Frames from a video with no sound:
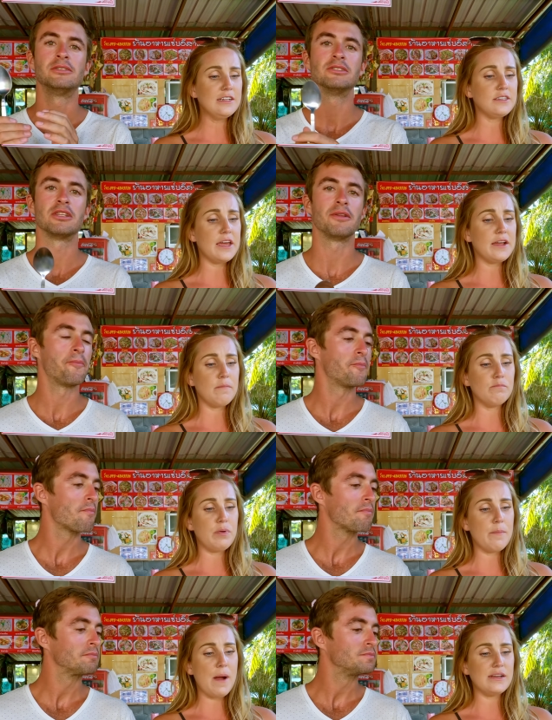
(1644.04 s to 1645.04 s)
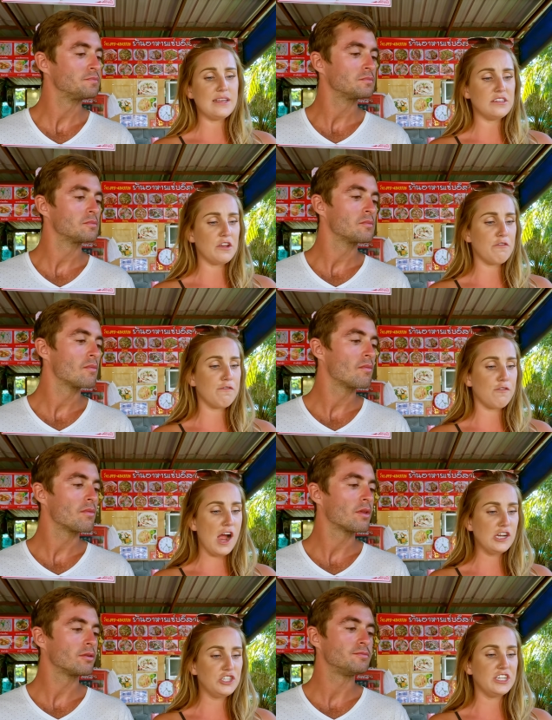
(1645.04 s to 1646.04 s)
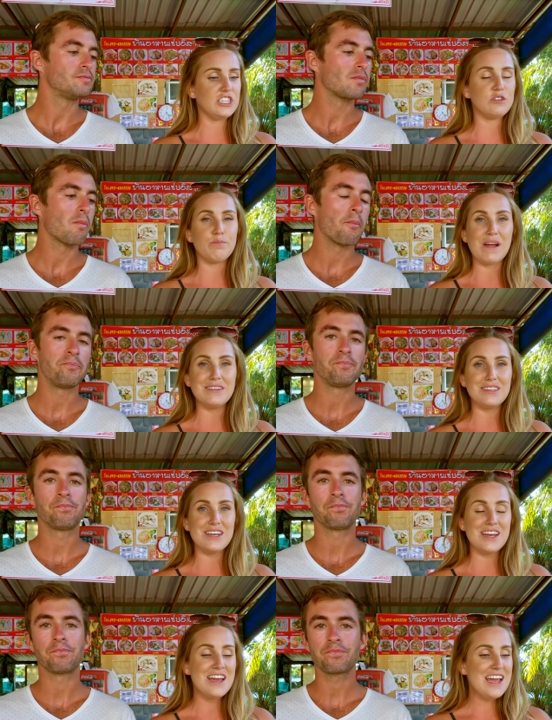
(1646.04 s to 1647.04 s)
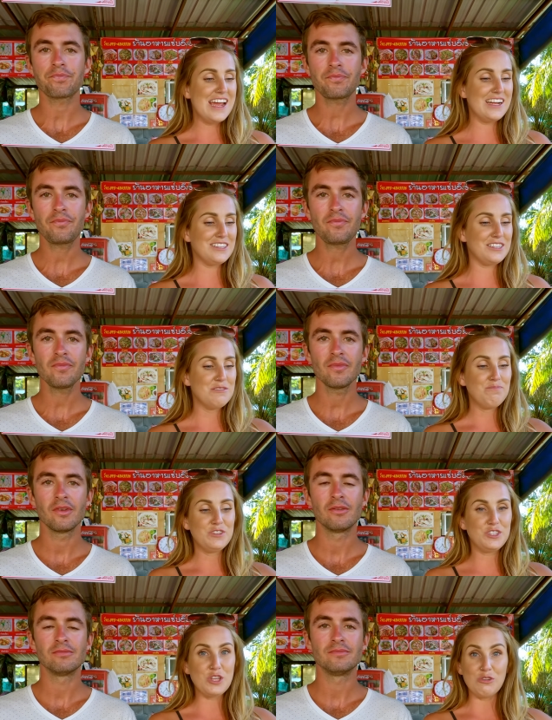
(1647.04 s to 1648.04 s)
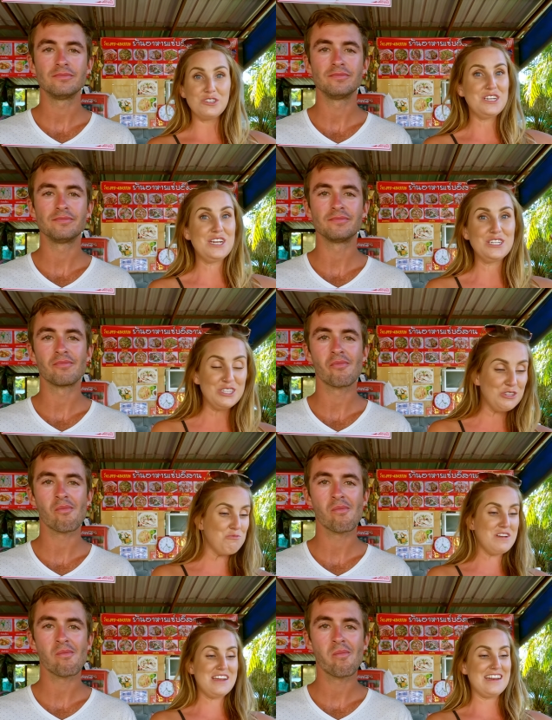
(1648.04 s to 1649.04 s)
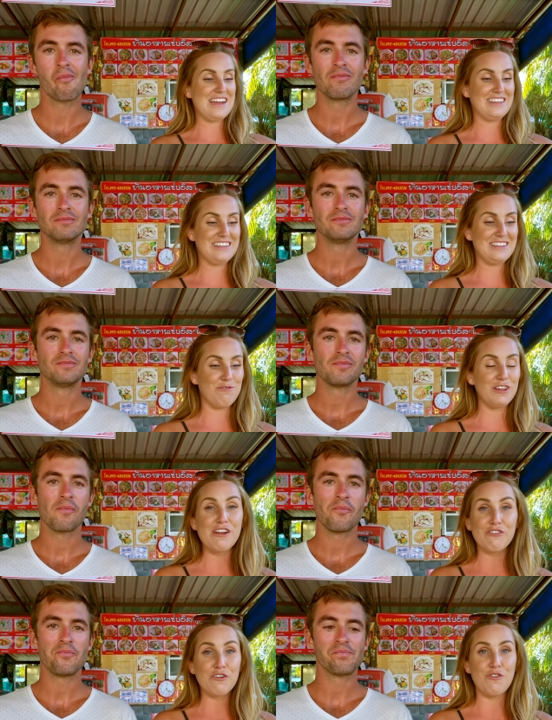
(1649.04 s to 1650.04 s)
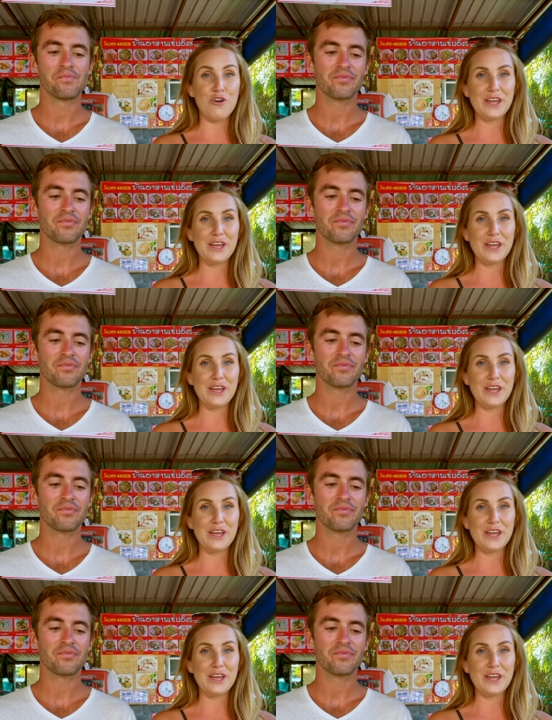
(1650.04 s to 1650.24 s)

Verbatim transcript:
Speaker 1: It's like papaya salad, it's like fresh, it's spicy, it's salty, it's sweet, it's flavorful.